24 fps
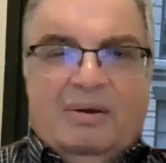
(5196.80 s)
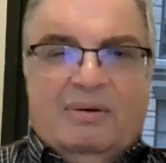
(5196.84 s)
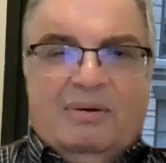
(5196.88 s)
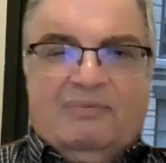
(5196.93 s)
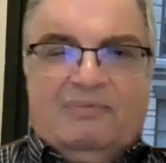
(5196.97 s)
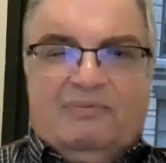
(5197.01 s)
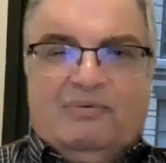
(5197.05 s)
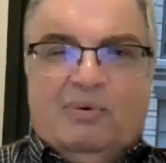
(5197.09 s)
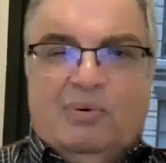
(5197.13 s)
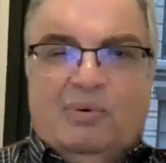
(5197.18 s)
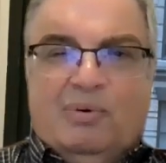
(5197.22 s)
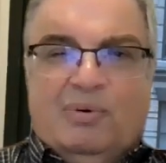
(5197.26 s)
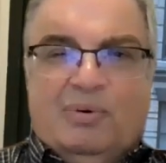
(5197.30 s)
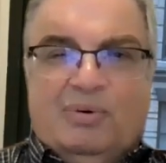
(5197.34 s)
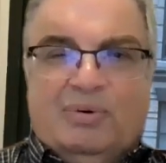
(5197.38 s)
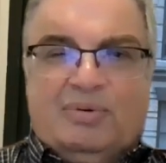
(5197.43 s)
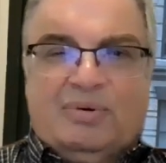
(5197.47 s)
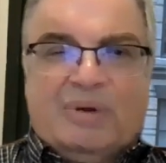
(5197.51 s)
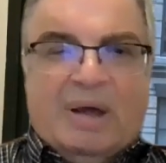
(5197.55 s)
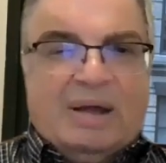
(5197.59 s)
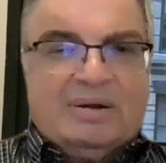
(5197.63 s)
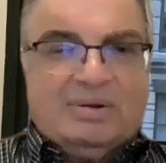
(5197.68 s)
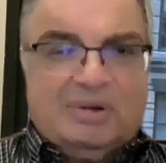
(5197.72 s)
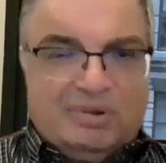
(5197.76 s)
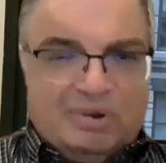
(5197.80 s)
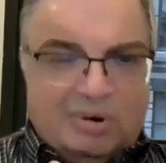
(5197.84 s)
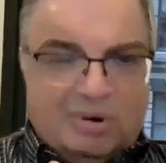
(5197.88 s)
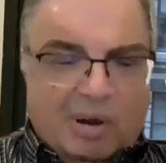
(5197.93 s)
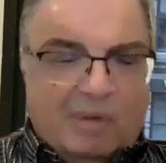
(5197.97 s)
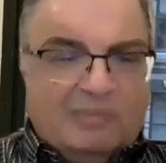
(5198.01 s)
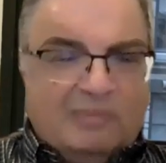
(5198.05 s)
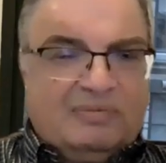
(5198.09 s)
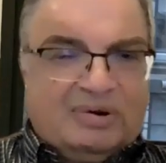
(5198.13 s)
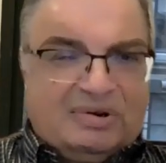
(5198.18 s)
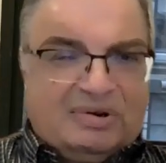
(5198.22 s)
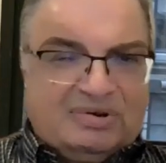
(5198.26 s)
for another
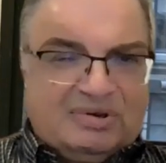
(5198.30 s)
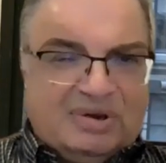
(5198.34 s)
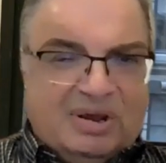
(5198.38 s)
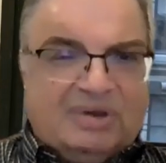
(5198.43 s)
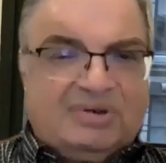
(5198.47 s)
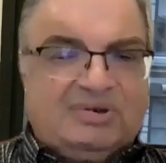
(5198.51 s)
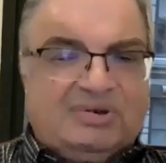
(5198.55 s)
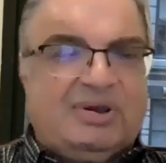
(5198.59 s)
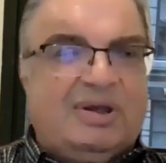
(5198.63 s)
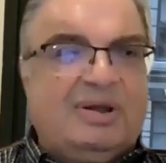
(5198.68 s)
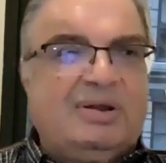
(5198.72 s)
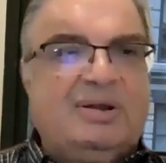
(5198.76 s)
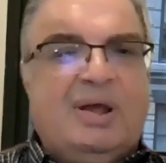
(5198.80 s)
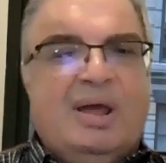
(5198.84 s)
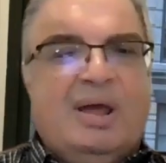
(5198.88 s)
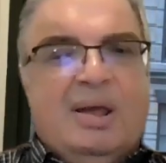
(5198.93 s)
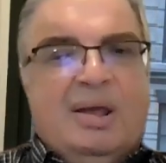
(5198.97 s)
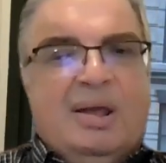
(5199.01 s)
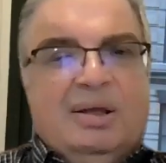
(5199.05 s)
conversation.